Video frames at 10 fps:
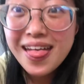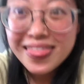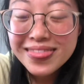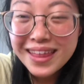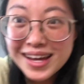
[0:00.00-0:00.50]

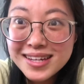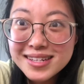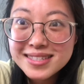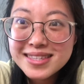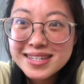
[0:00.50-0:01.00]
that
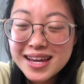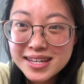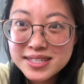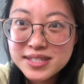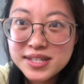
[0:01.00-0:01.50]
is the
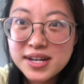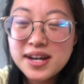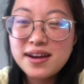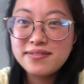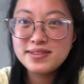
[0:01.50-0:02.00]
texture
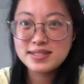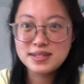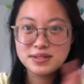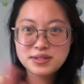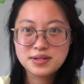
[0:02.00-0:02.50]
of the
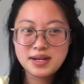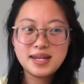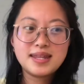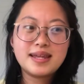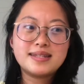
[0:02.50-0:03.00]
sunscreen,
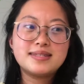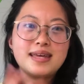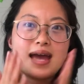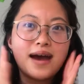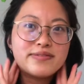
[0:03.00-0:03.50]
and that's
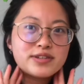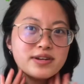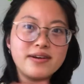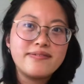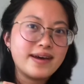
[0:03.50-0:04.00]
the after
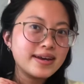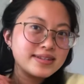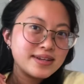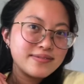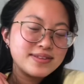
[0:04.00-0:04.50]

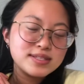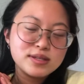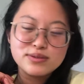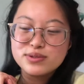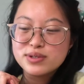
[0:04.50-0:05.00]
effect of the
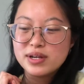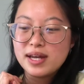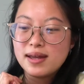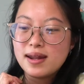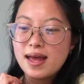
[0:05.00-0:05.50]

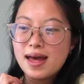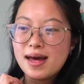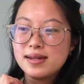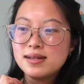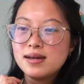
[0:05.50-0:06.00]
sunscreen,
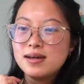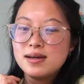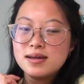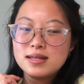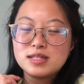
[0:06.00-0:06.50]
and
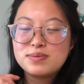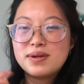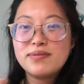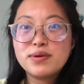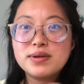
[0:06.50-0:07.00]
that's one
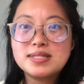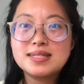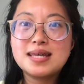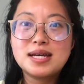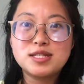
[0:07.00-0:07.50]
of the
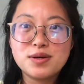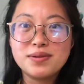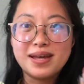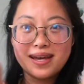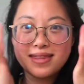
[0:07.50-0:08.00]
reasons I don't
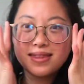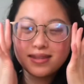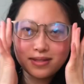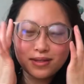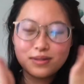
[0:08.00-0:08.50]
like
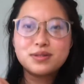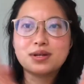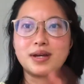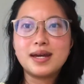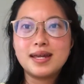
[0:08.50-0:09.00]
this
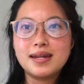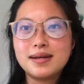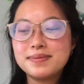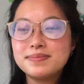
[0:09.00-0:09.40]
sunscreen.